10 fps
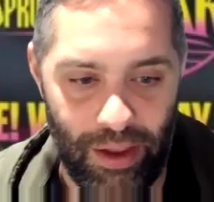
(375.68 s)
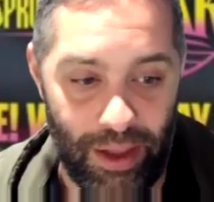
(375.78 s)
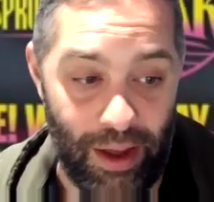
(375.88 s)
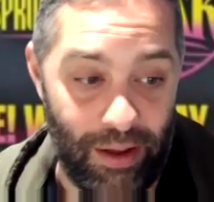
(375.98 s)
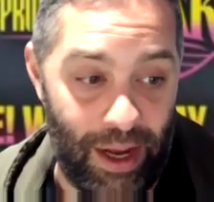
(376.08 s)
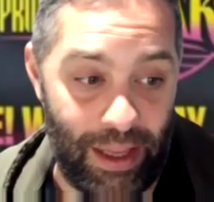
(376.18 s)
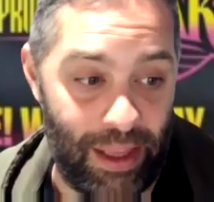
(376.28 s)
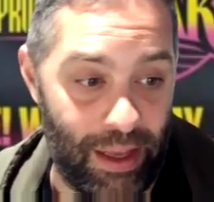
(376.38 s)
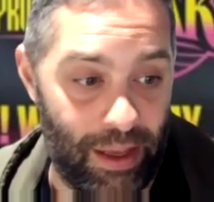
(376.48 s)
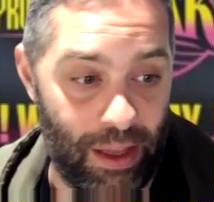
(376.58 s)
yeah, I
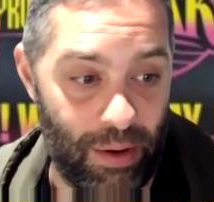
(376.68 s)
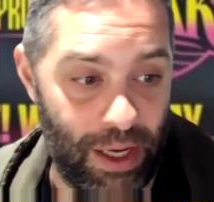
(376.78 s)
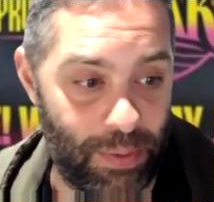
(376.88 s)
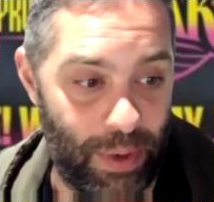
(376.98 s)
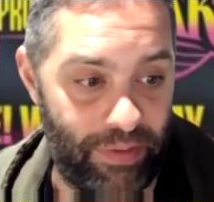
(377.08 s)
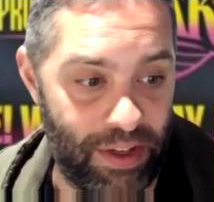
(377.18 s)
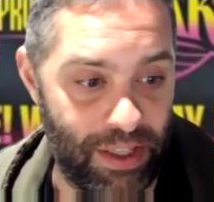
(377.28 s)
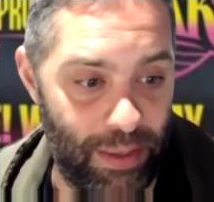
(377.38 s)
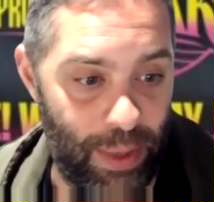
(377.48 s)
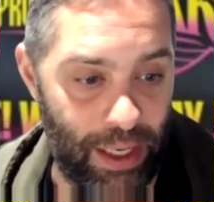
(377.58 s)
think Ospreay
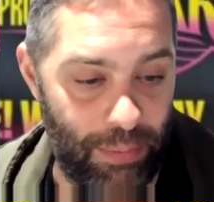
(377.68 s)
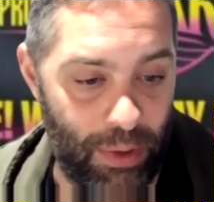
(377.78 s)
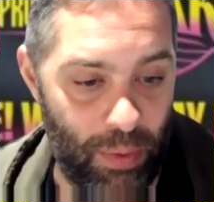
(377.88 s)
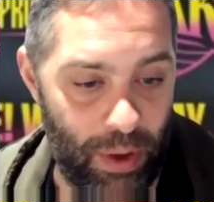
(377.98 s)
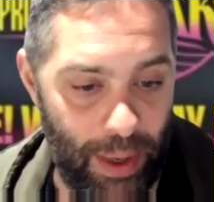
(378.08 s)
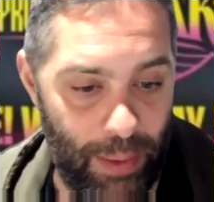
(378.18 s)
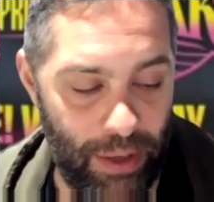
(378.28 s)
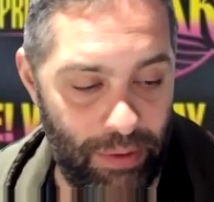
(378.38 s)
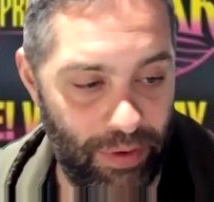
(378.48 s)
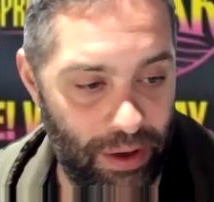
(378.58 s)
obviously picked up the win by
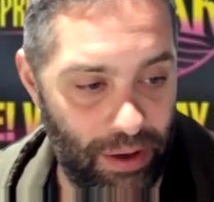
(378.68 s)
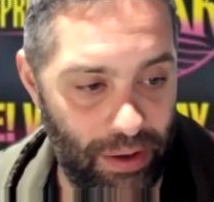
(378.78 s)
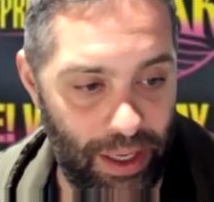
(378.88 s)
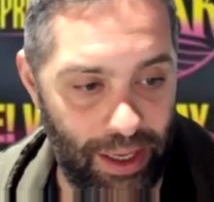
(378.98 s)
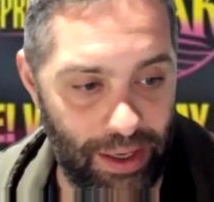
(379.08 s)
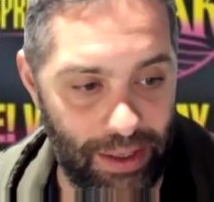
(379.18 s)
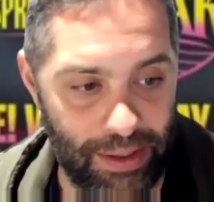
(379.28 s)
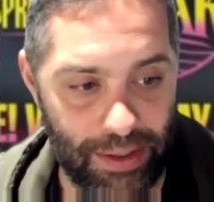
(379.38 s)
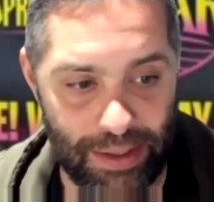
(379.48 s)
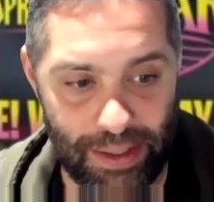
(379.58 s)
pinfall,
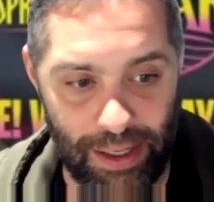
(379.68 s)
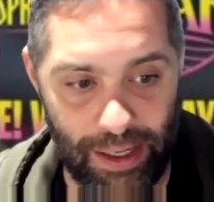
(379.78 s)
and